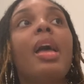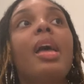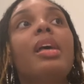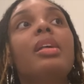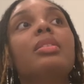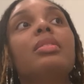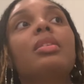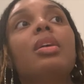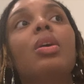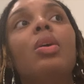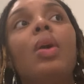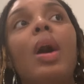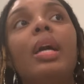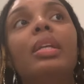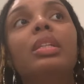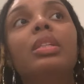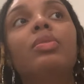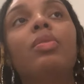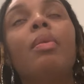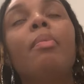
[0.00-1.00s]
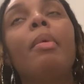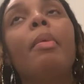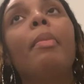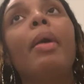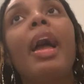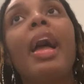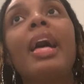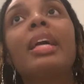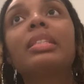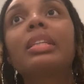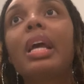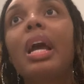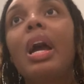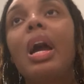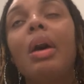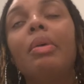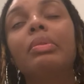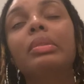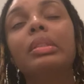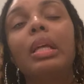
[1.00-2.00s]
And so I just remember asking
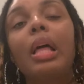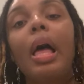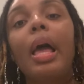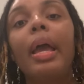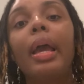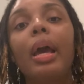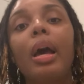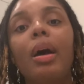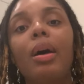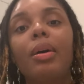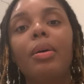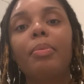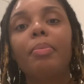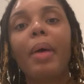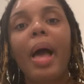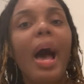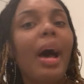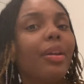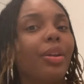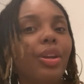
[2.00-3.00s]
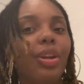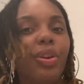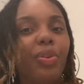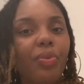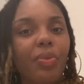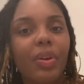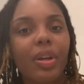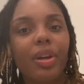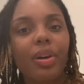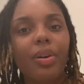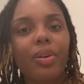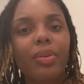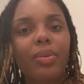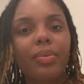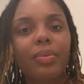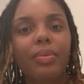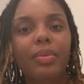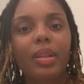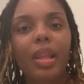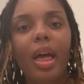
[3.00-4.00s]
her, I was like, um, how do you feel?
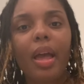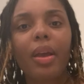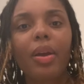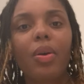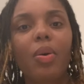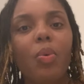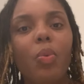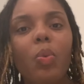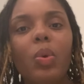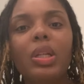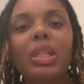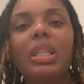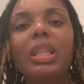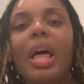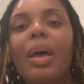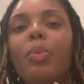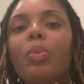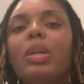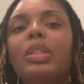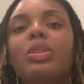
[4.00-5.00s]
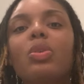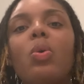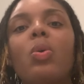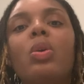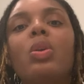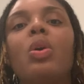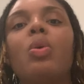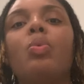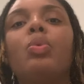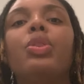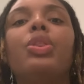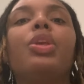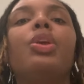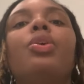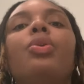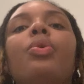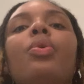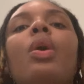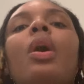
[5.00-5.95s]
Like what like what's going on with you?